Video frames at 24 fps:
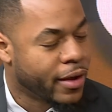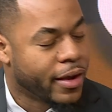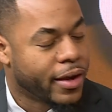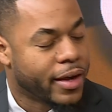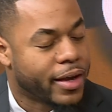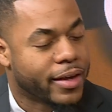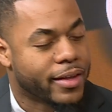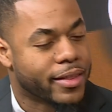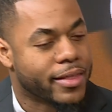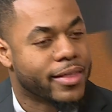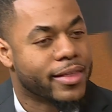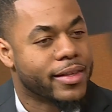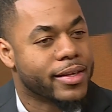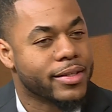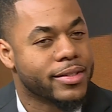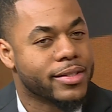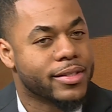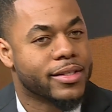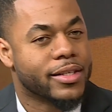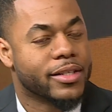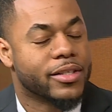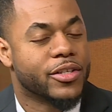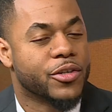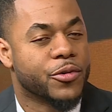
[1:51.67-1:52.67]
In this
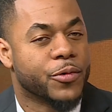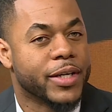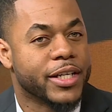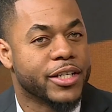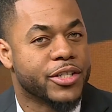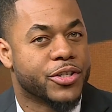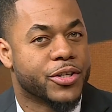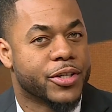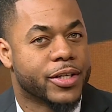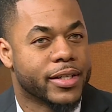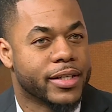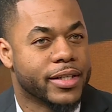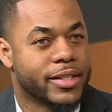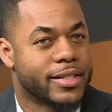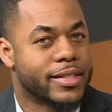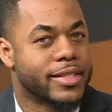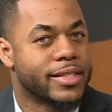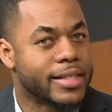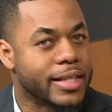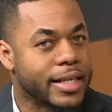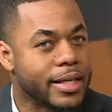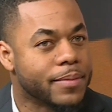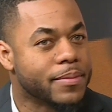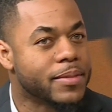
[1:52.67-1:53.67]
situation, it
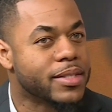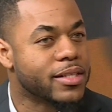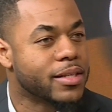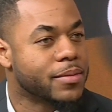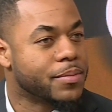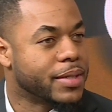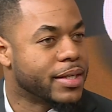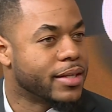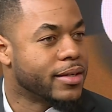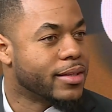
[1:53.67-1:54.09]
seems to be